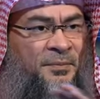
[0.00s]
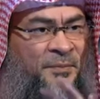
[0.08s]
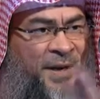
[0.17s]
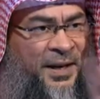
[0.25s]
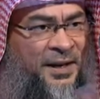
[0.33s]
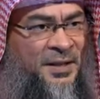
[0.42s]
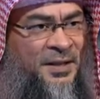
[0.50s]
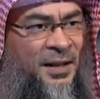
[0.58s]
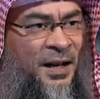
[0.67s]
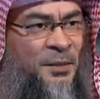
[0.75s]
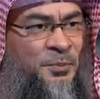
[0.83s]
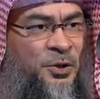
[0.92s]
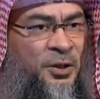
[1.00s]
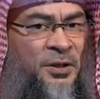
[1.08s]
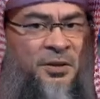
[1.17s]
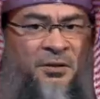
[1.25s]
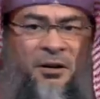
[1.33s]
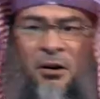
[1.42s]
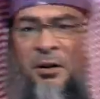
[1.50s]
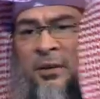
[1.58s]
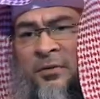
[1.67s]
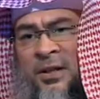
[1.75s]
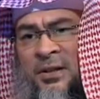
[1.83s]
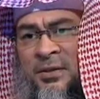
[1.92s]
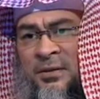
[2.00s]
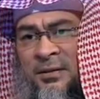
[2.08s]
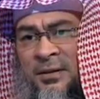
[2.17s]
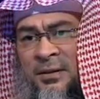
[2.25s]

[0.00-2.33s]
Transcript: making sculptures, all of this